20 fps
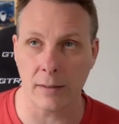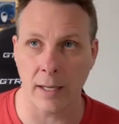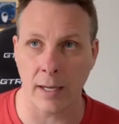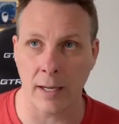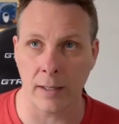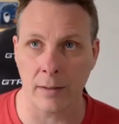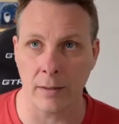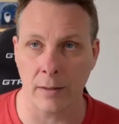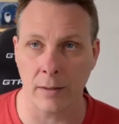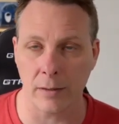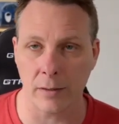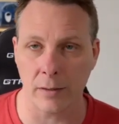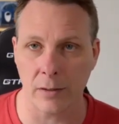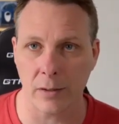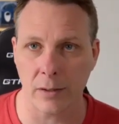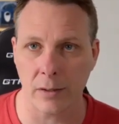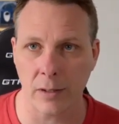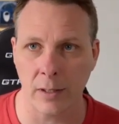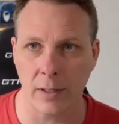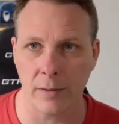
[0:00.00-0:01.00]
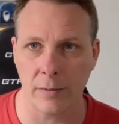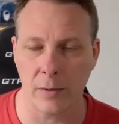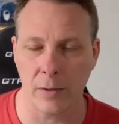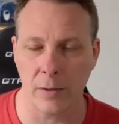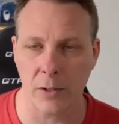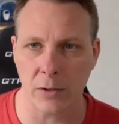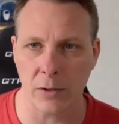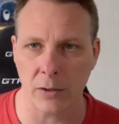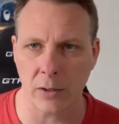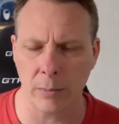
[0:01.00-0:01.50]
add-ons for
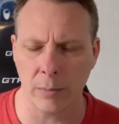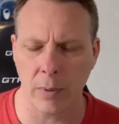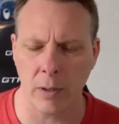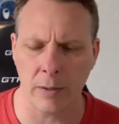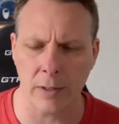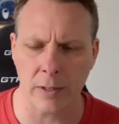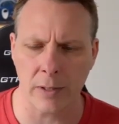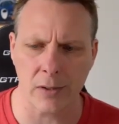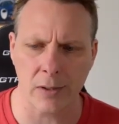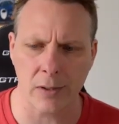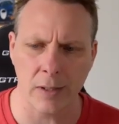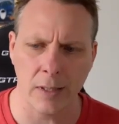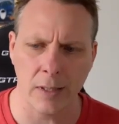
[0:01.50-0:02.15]
additional components.